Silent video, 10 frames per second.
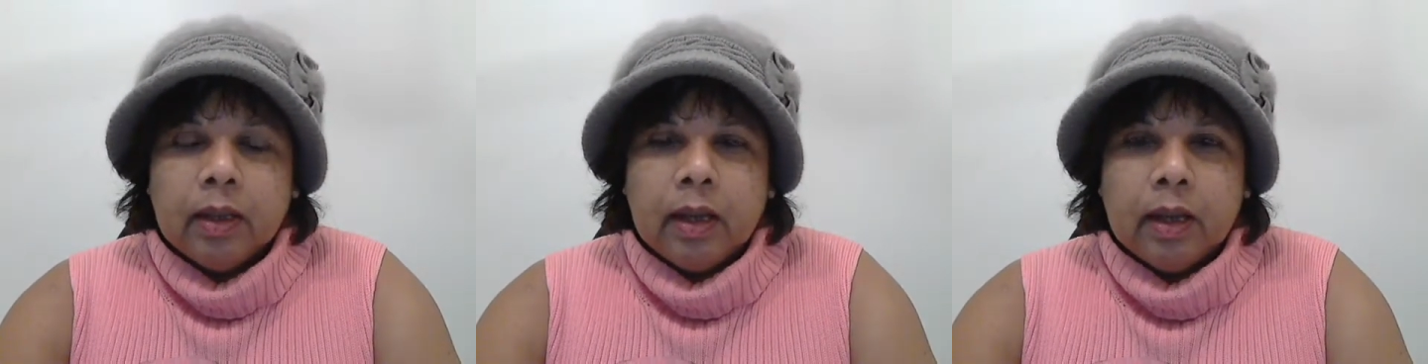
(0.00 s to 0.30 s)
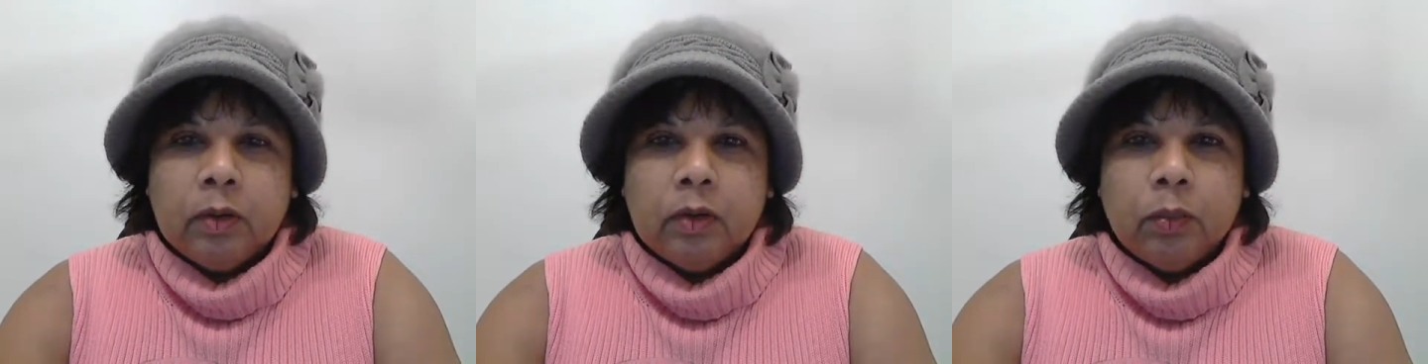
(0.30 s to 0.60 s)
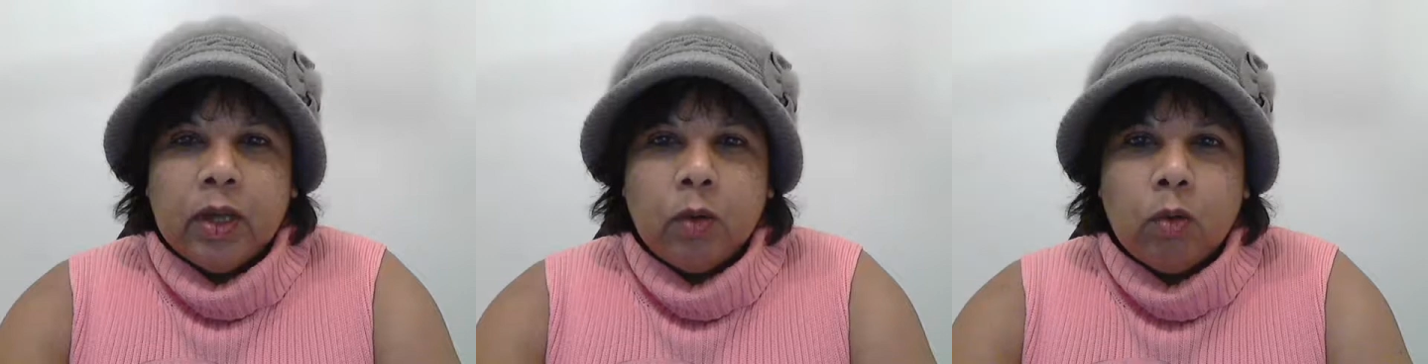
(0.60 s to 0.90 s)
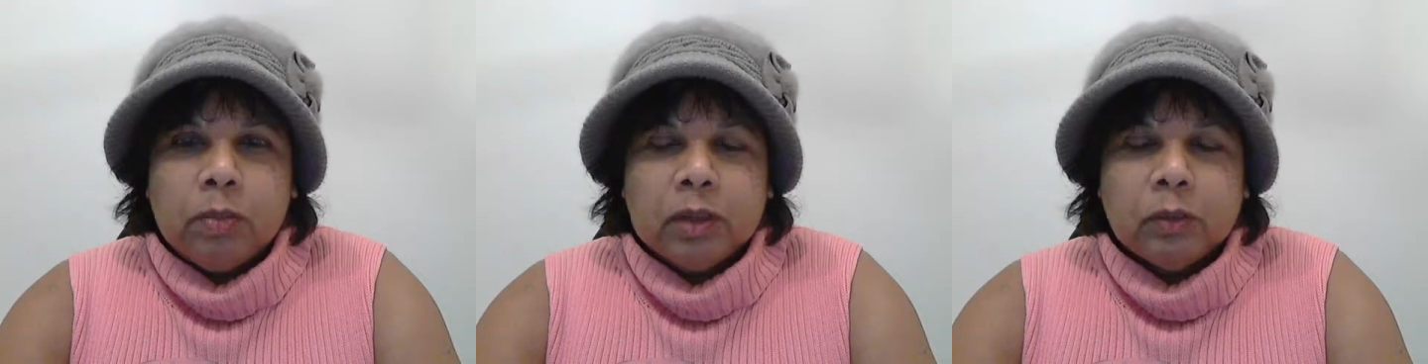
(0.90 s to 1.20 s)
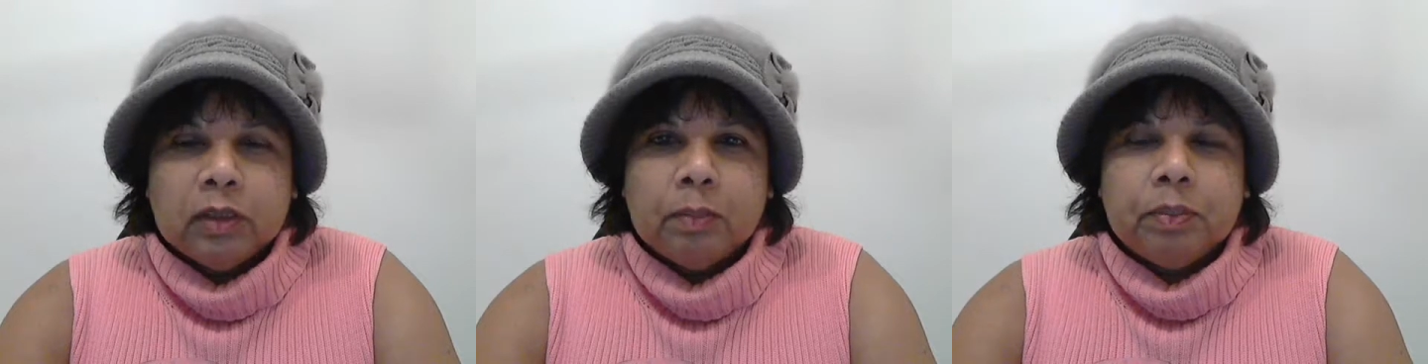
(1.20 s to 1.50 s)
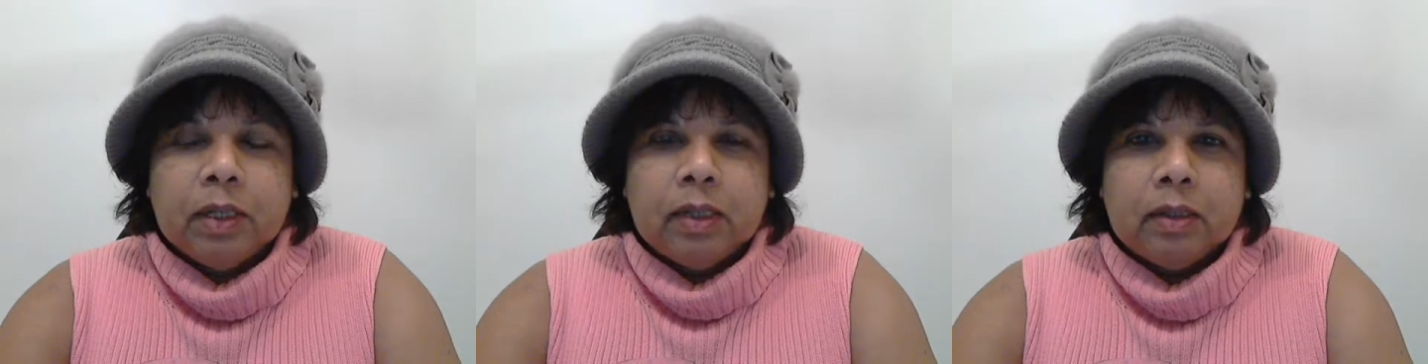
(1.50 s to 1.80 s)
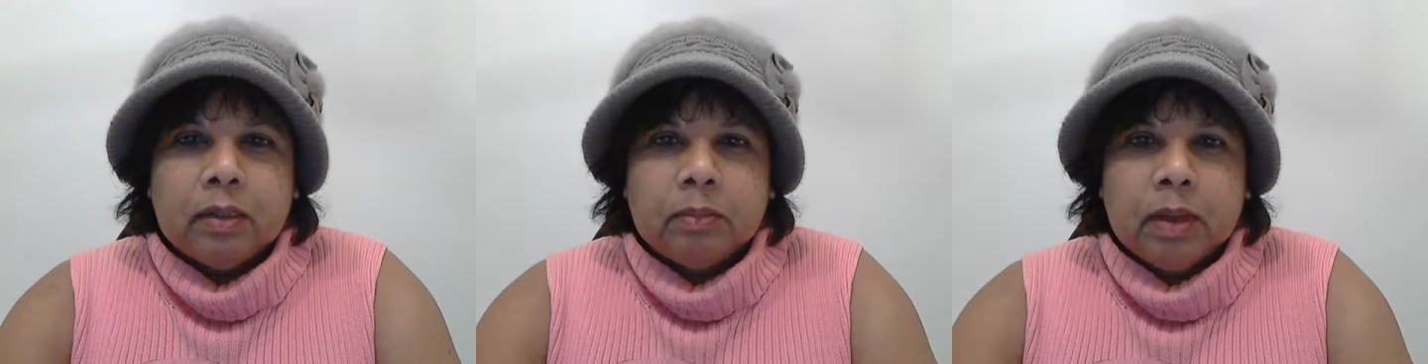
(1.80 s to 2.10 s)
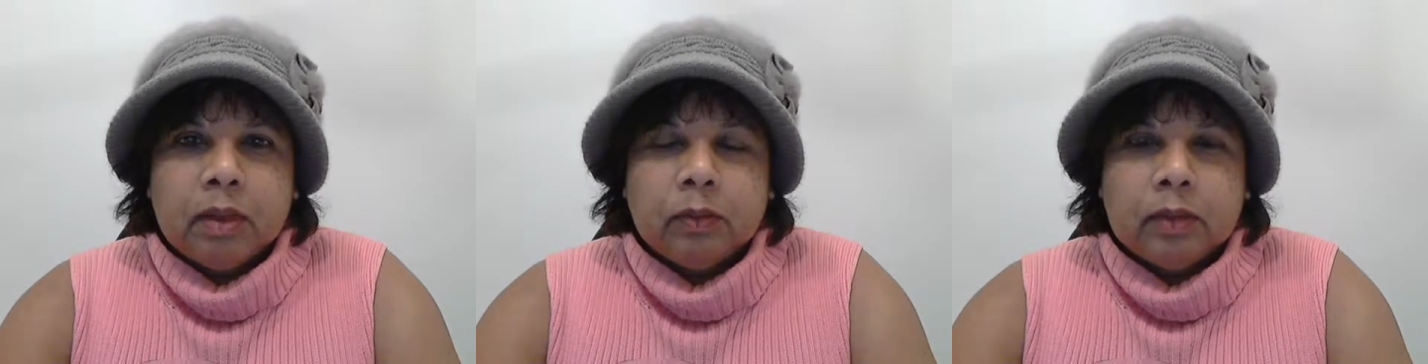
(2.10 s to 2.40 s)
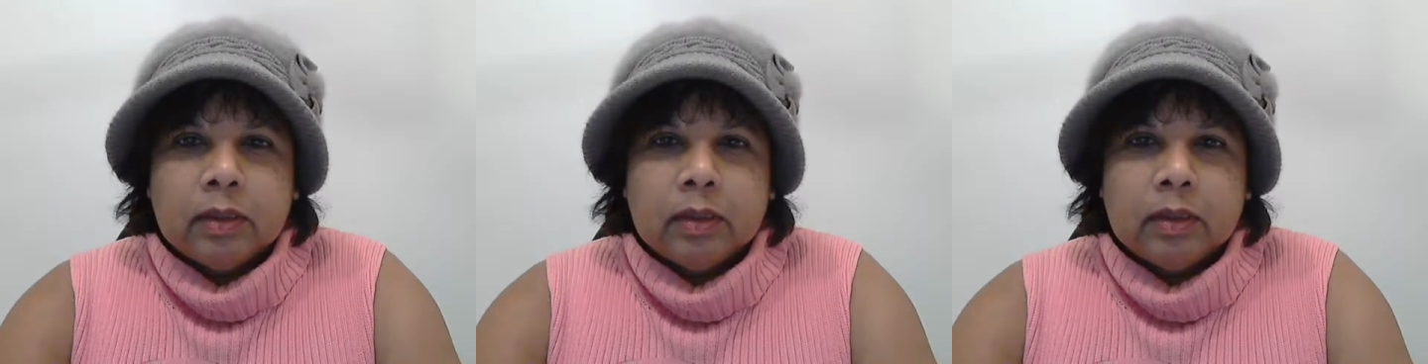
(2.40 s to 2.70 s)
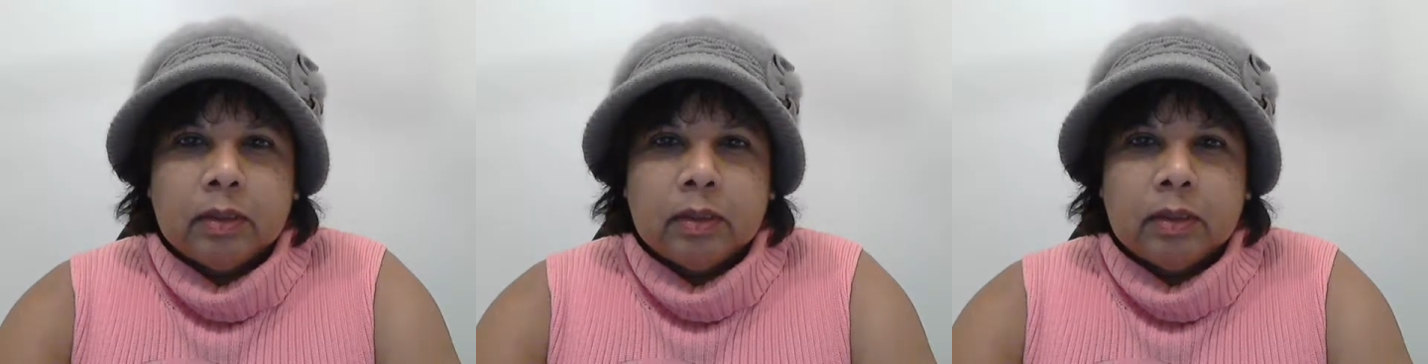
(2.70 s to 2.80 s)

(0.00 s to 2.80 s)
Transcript: and on the way home I was updated about